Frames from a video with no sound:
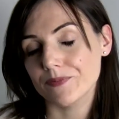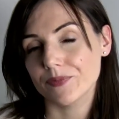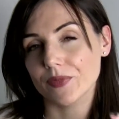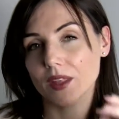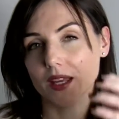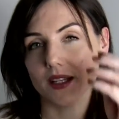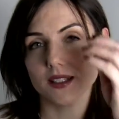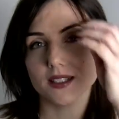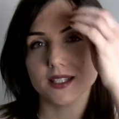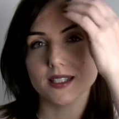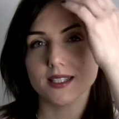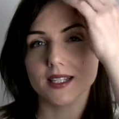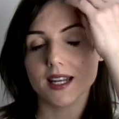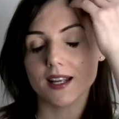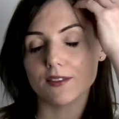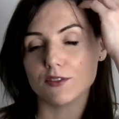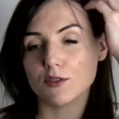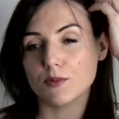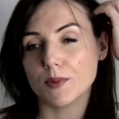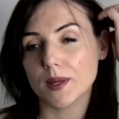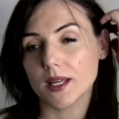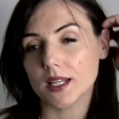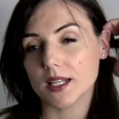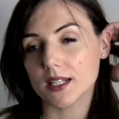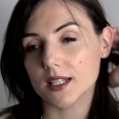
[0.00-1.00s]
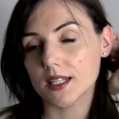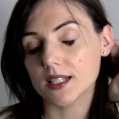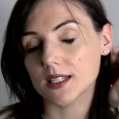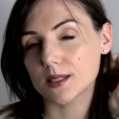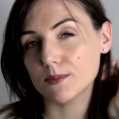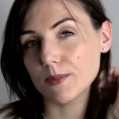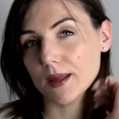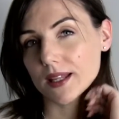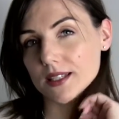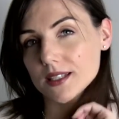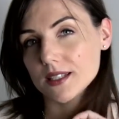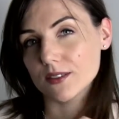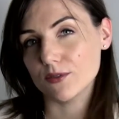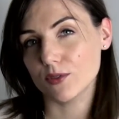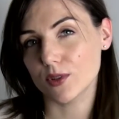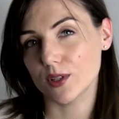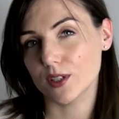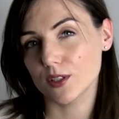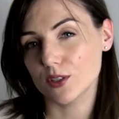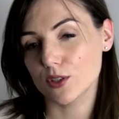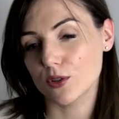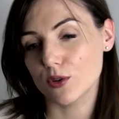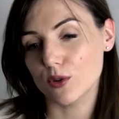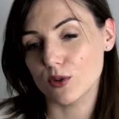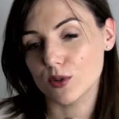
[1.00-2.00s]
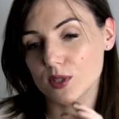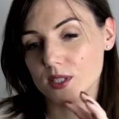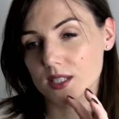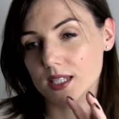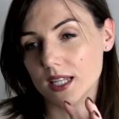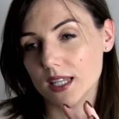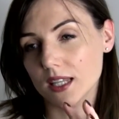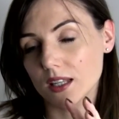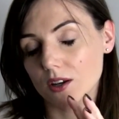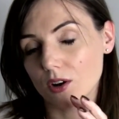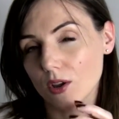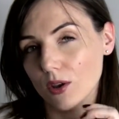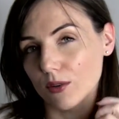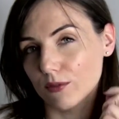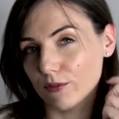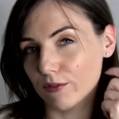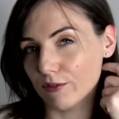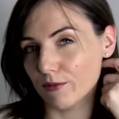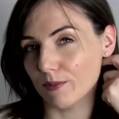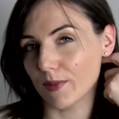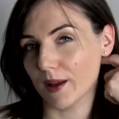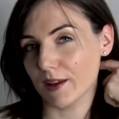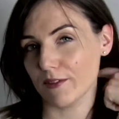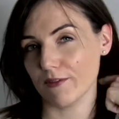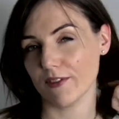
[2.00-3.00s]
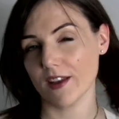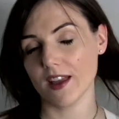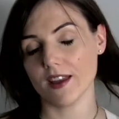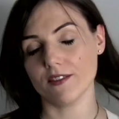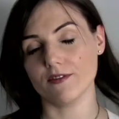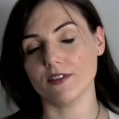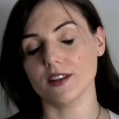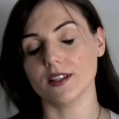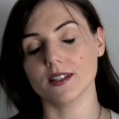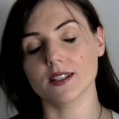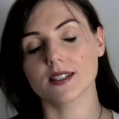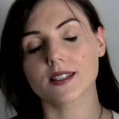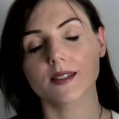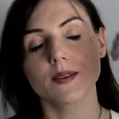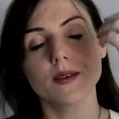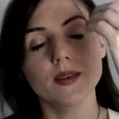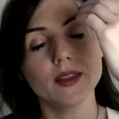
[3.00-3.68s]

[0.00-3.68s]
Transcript: It doesn't have to be an expensive one at all. See the column for my favourites.